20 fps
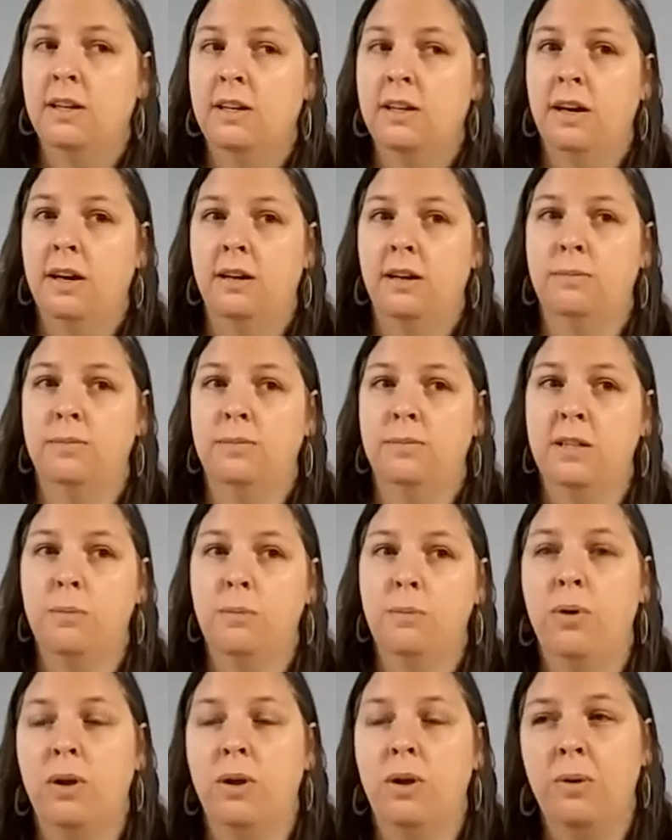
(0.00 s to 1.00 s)
to the
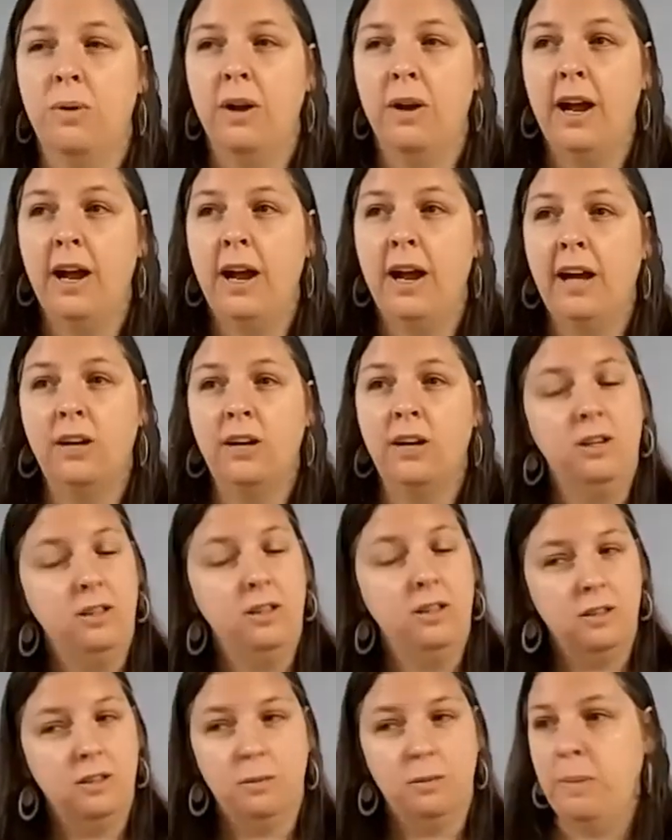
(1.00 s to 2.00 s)
point where I
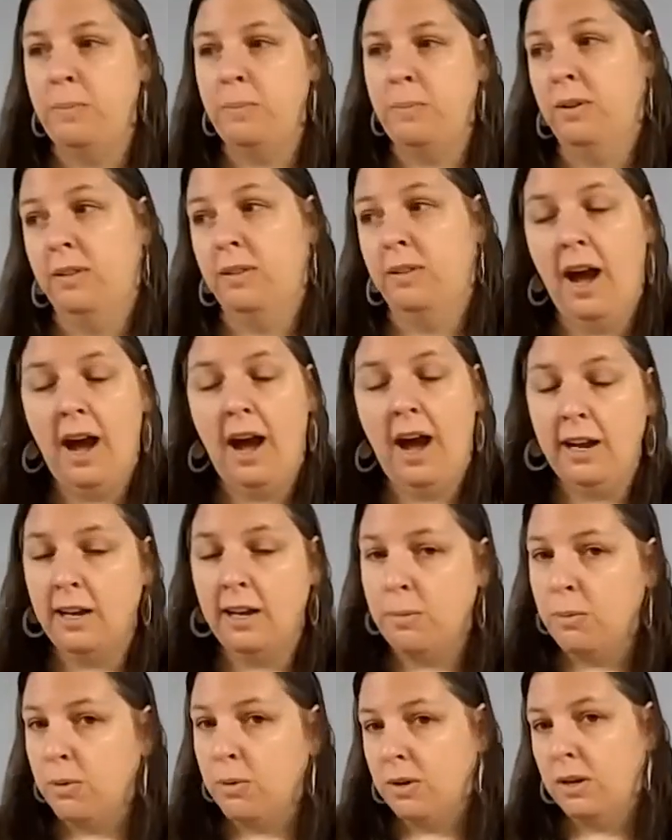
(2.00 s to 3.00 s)
couldn't look people in the eye
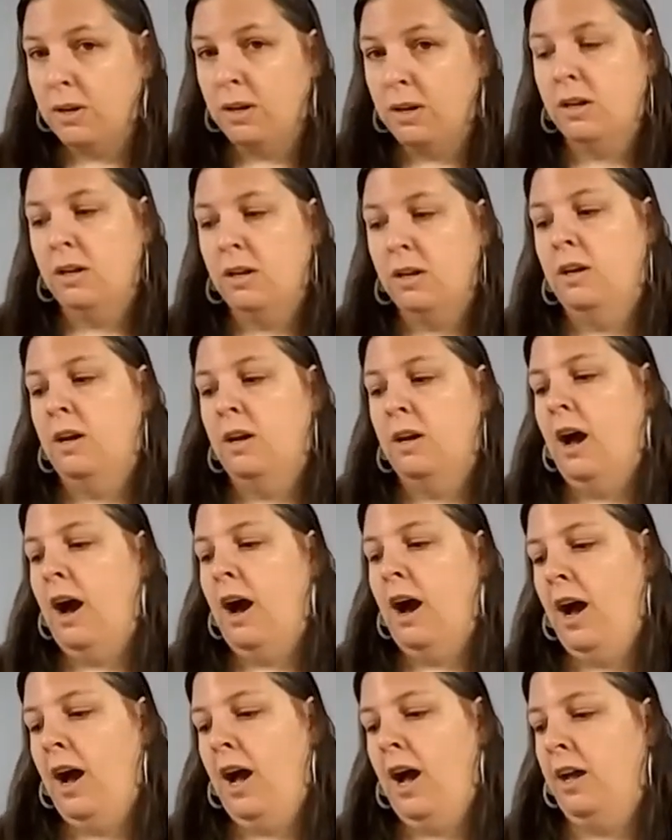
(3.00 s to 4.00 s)
anymore.
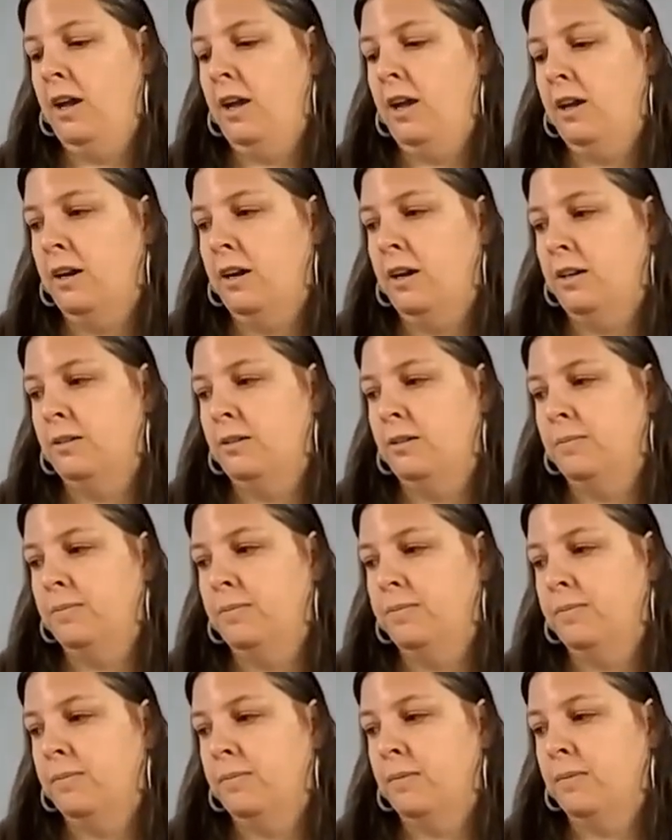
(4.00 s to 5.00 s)

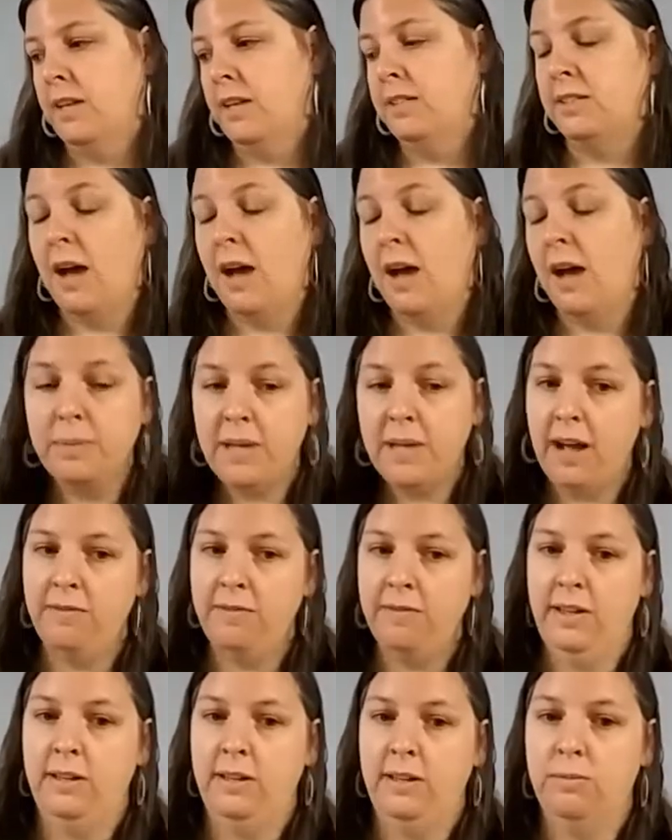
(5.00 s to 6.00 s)
I stopped
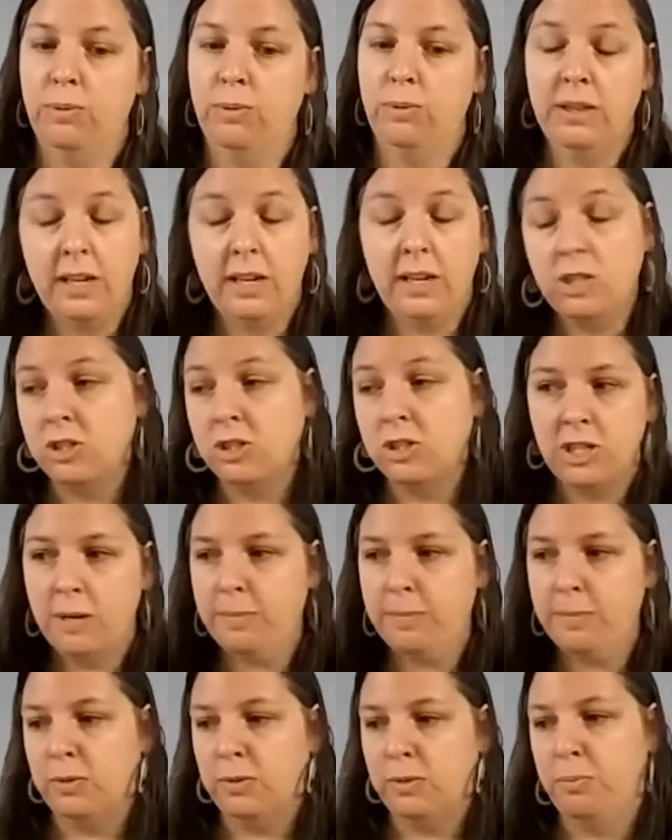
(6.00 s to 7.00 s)
having
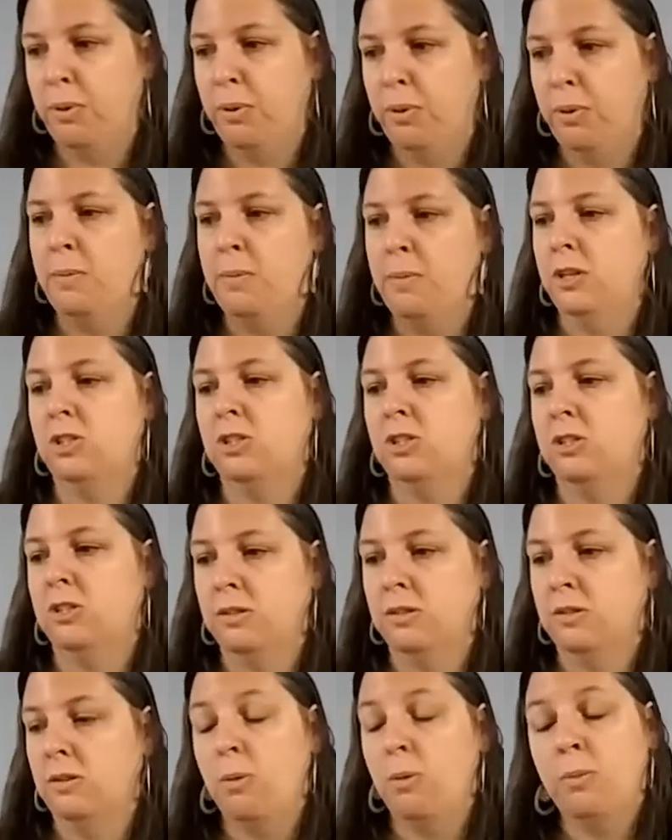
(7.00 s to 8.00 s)
relationships with pretty
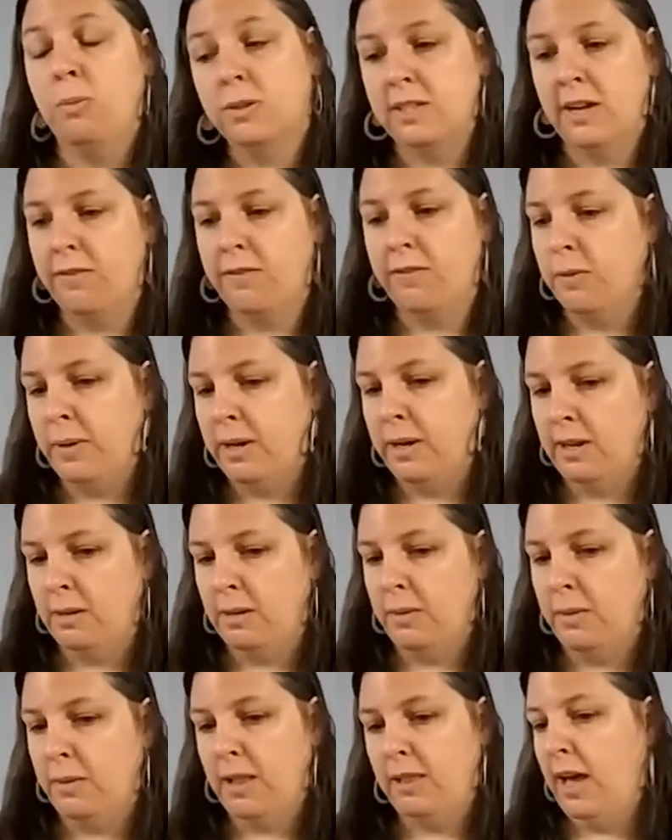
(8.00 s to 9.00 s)
much almost everybody
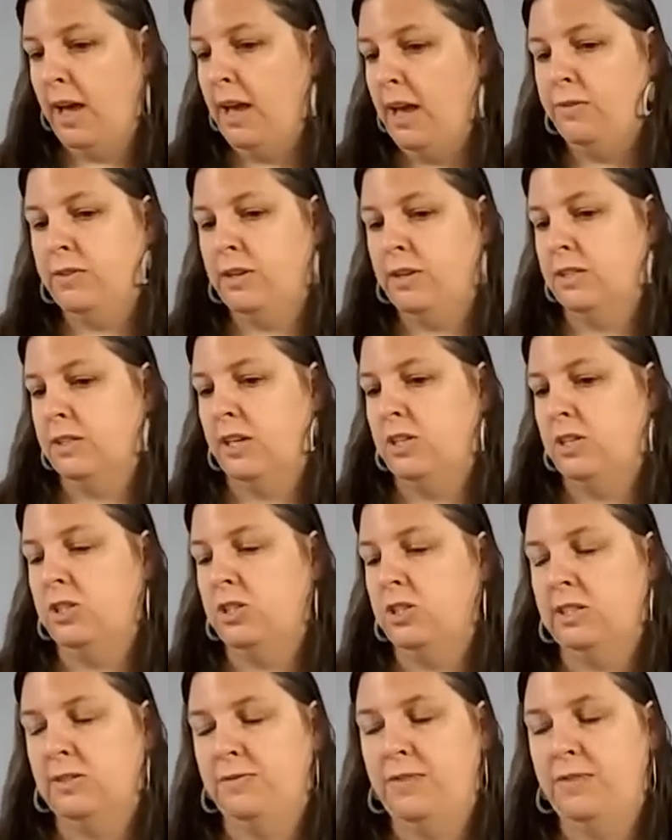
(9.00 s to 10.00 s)
in my life because I
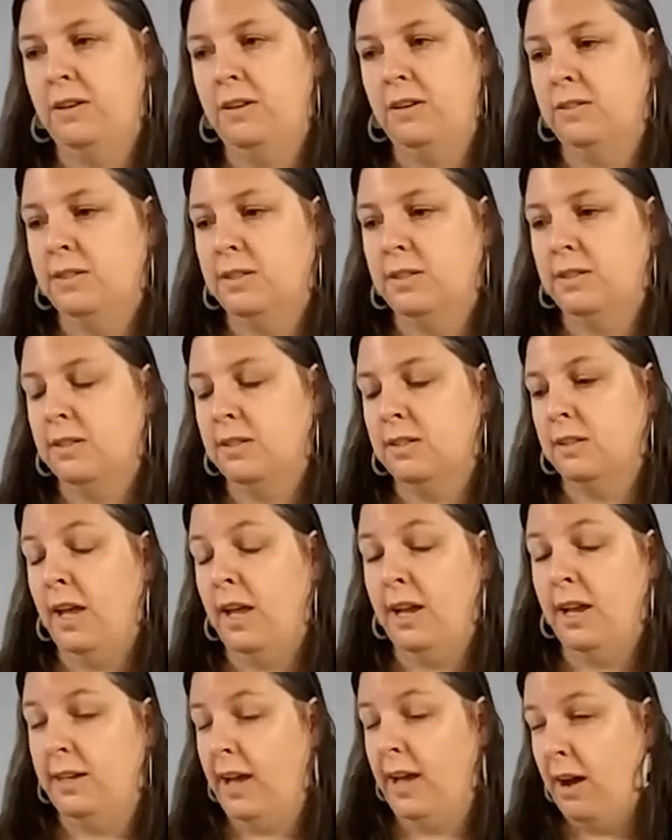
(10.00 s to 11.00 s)
just felt
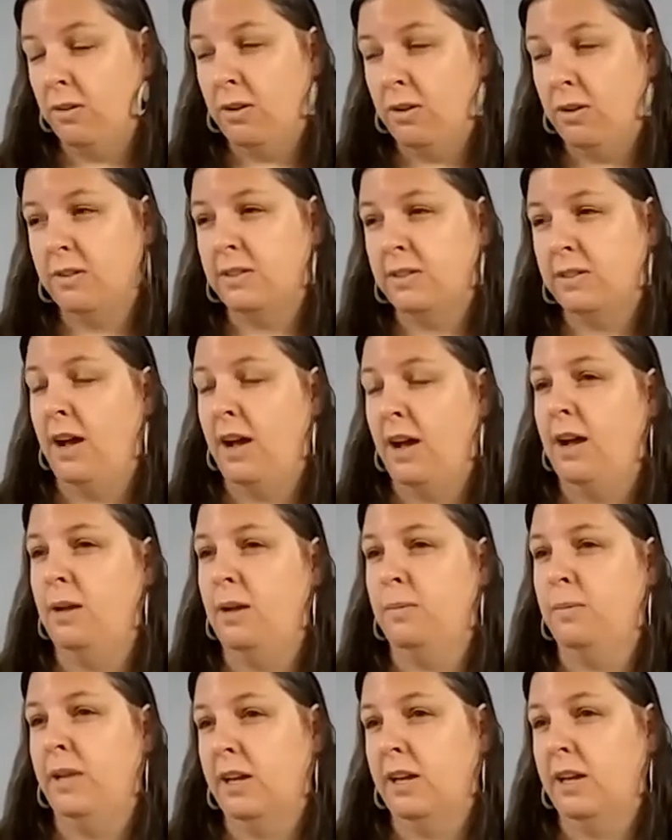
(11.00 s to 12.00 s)
let down all the
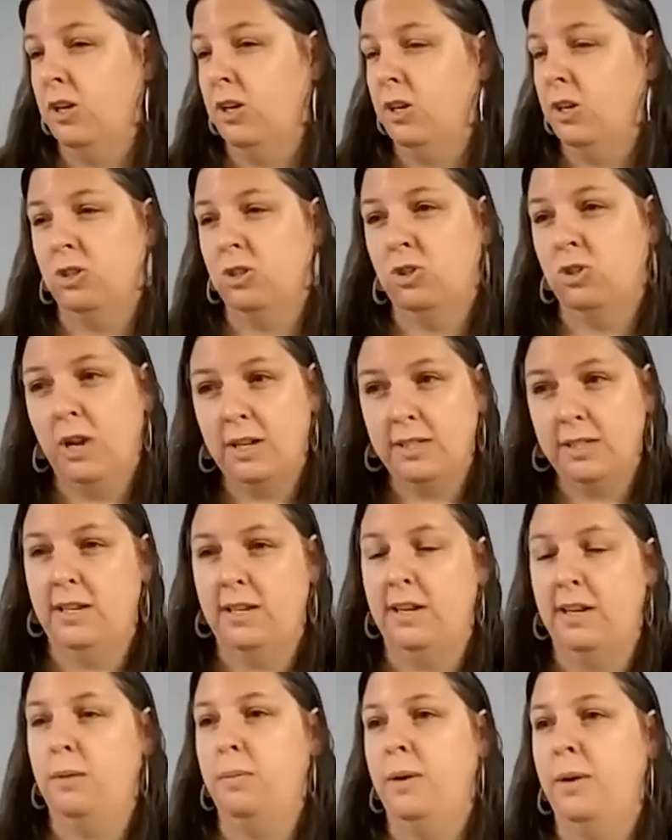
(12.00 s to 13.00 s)
time. Like I couldn't trust
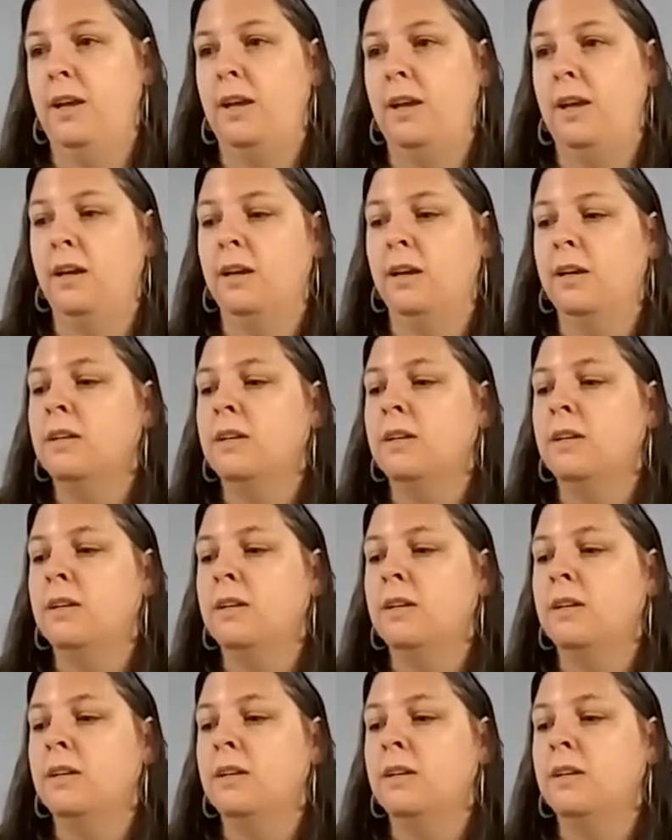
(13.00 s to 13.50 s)
anybody,